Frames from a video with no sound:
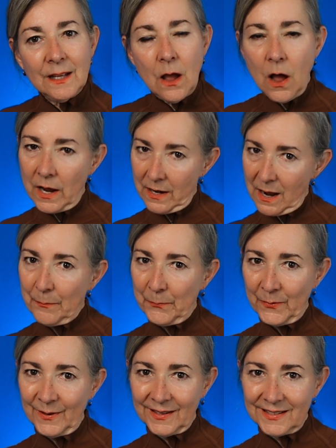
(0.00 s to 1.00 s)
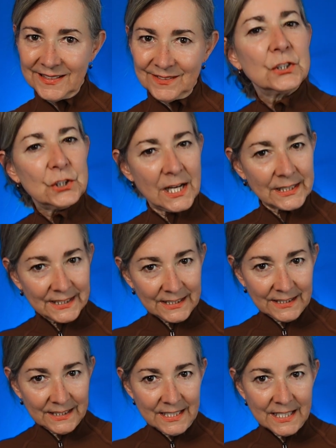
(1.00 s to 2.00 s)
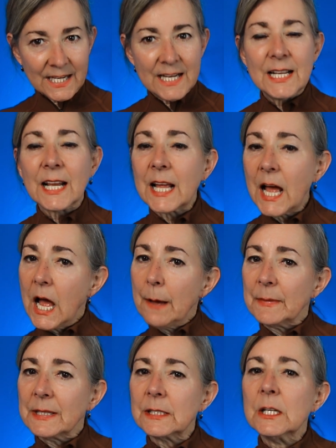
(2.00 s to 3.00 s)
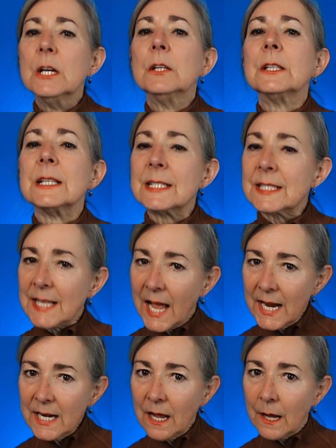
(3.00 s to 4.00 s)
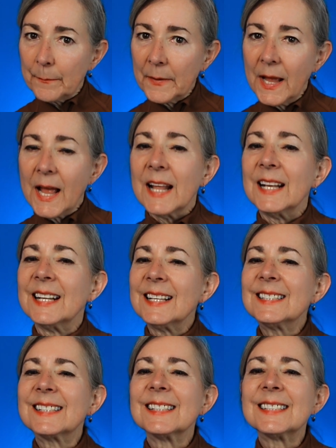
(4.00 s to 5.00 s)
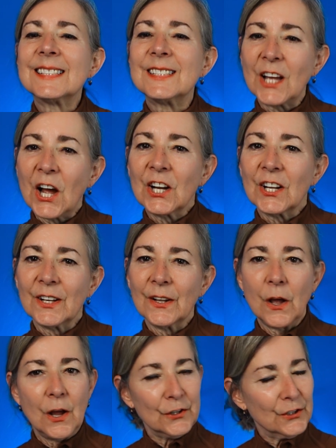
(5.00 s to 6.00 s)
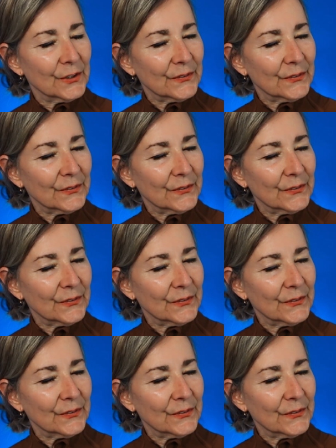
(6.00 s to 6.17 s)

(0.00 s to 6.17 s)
on Upwork. Check the link in the comments to sign up, and let's get started on your